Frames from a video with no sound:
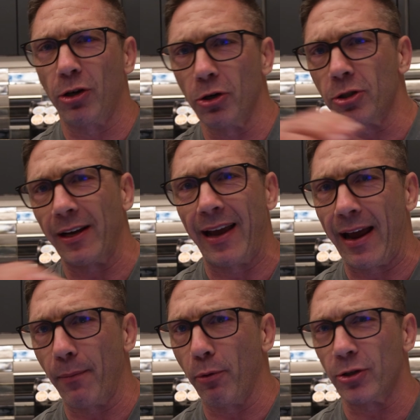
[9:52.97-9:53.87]
close as I
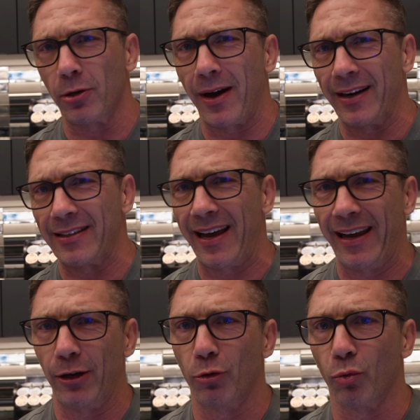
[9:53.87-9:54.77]
can, plus or minus
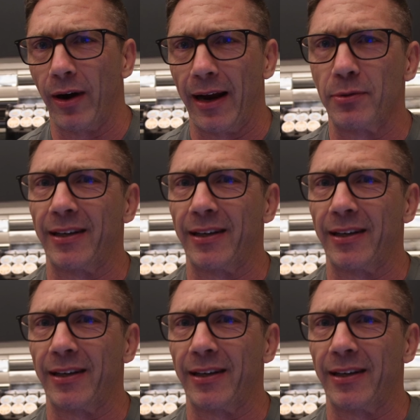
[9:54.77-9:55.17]
8 grams.